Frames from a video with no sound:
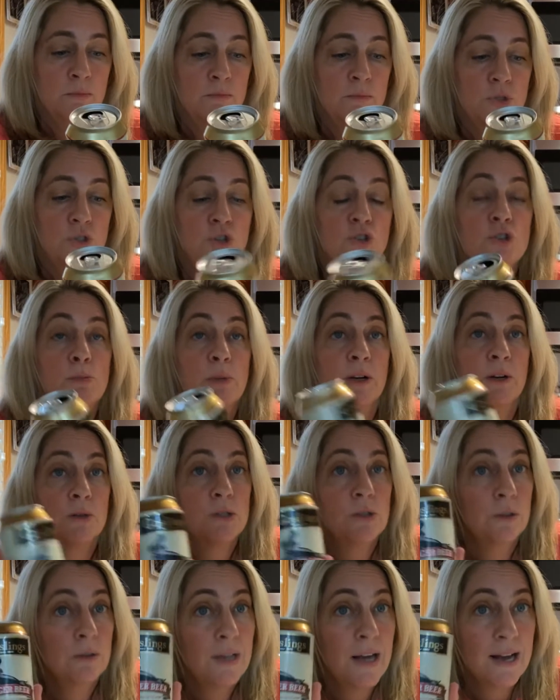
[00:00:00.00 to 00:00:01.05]
ginger beer.
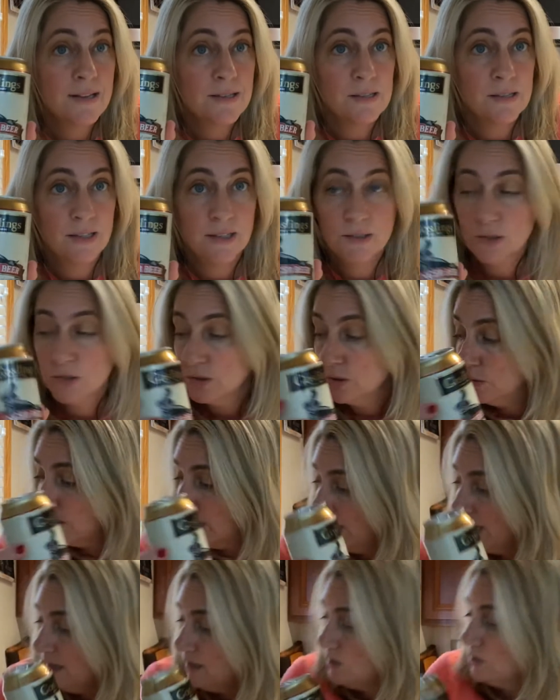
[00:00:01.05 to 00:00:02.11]
So Gosling's.
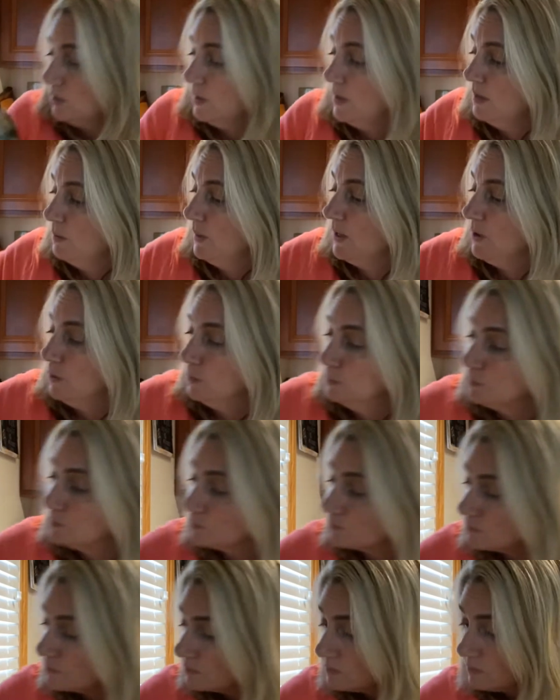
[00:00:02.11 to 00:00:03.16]
Okay, so here we go.
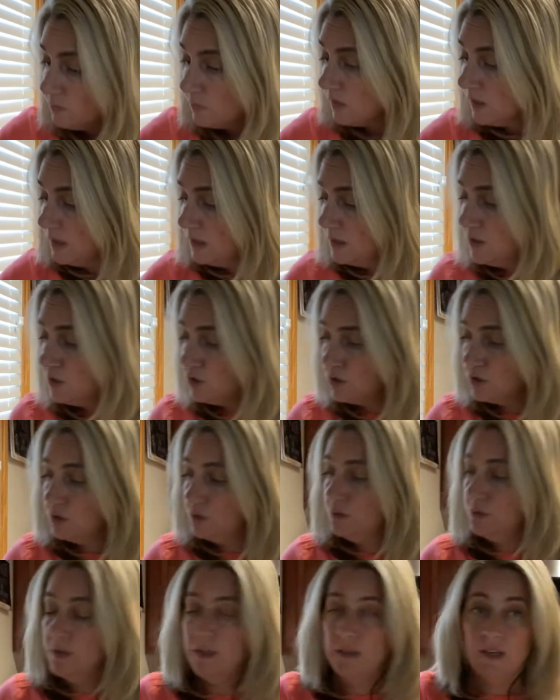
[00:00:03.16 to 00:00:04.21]

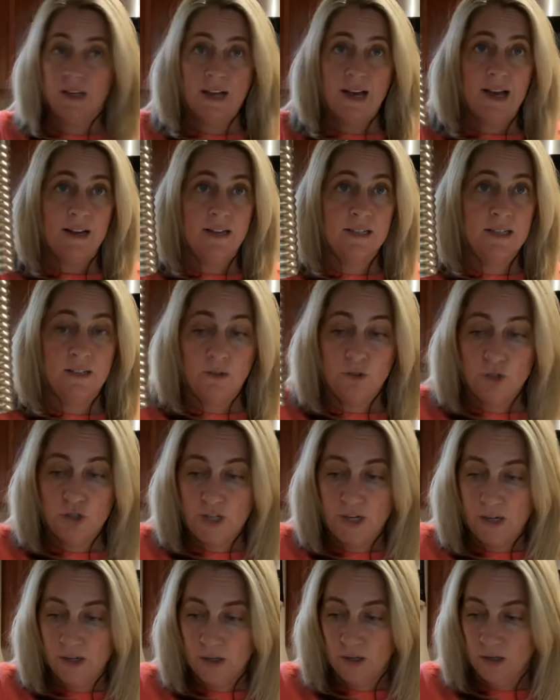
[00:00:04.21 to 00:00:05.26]
Into the cocktail
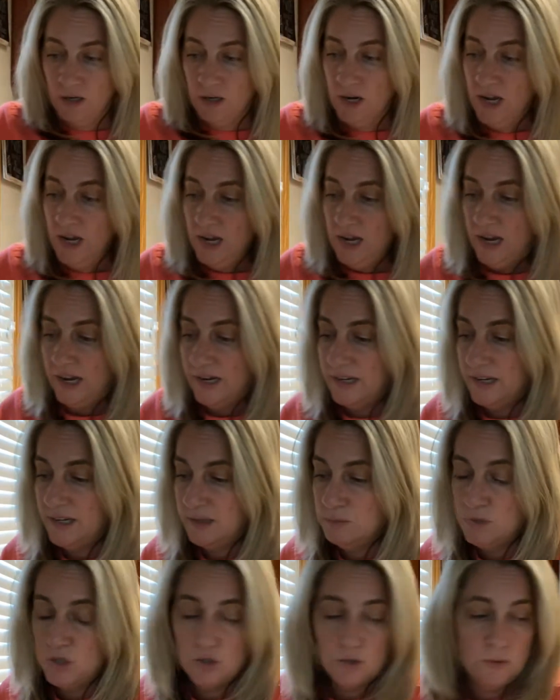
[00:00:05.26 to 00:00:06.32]
shaker, I
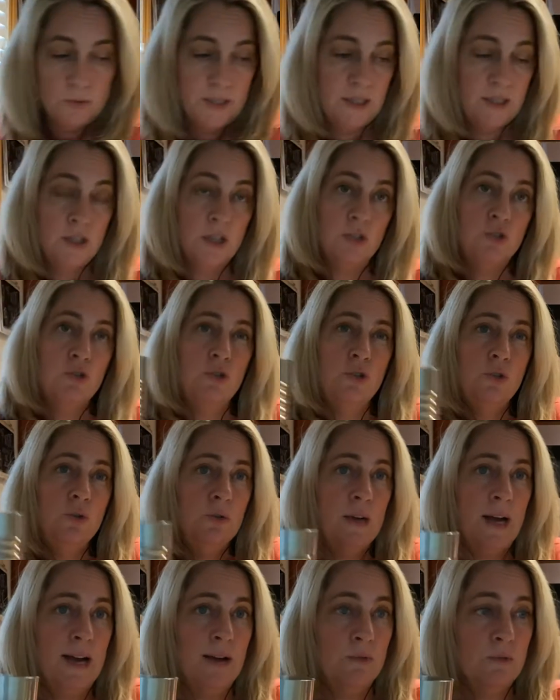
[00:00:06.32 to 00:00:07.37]
am doing
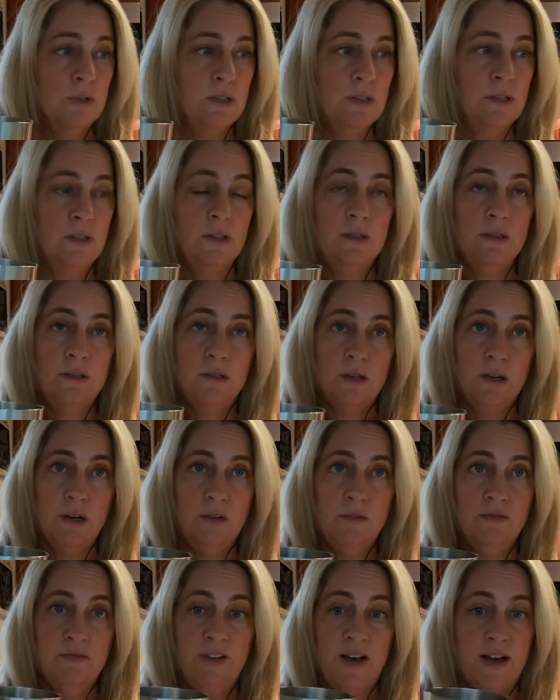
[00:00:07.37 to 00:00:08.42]
2 ounces
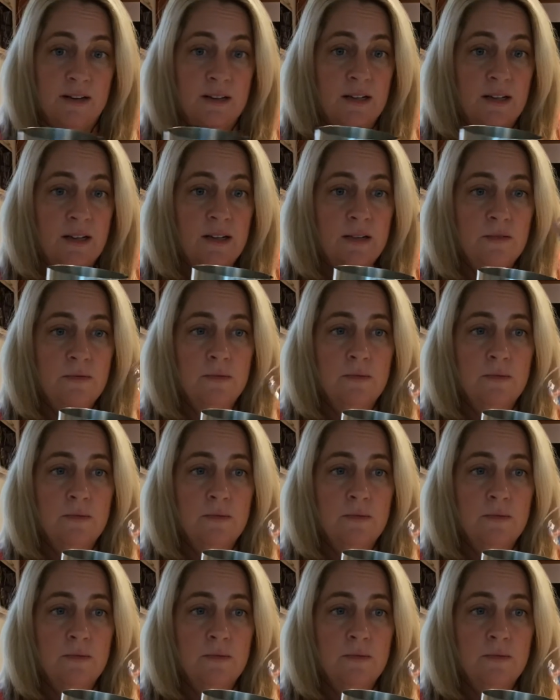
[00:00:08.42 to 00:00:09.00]
of vodka.